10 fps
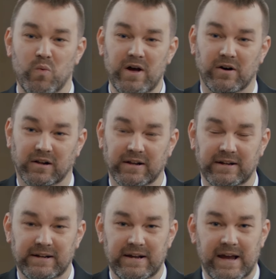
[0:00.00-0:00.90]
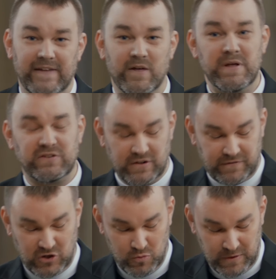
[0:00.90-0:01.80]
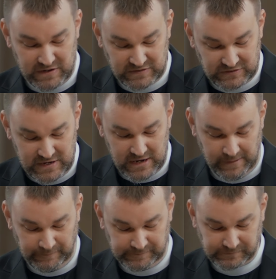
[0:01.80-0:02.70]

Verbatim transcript: will in the midst of human sin?